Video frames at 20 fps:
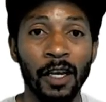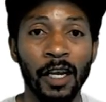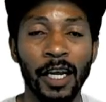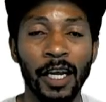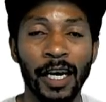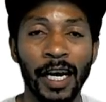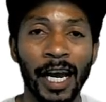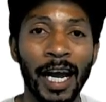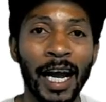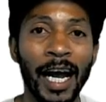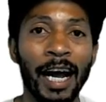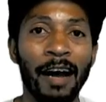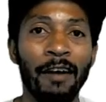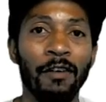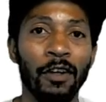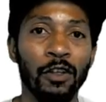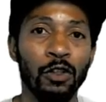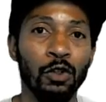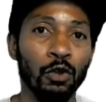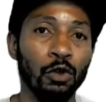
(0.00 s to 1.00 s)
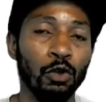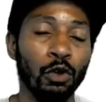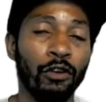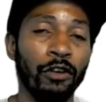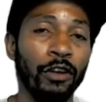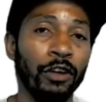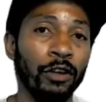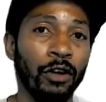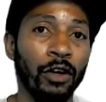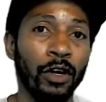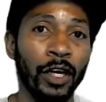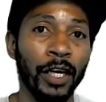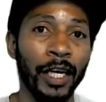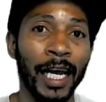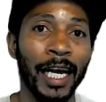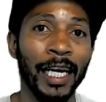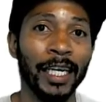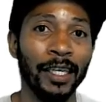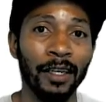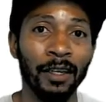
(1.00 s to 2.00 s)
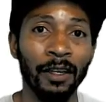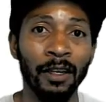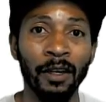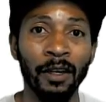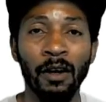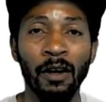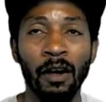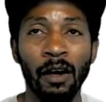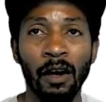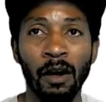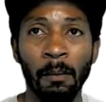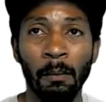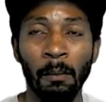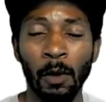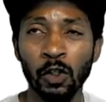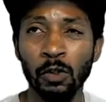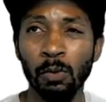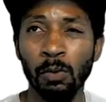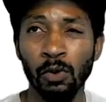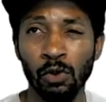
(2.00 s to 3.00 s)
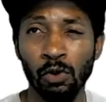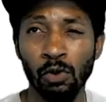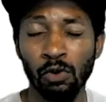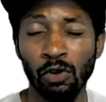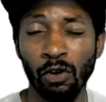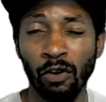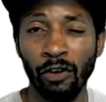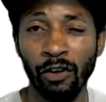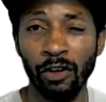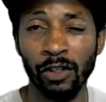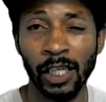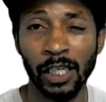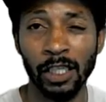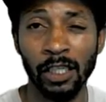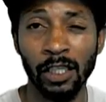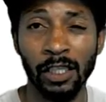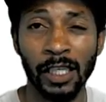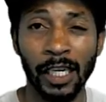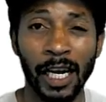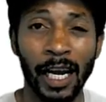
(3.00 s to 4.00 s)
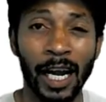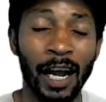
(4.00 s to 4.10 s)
And I have a tutorial on that, multiple tutorials I should say.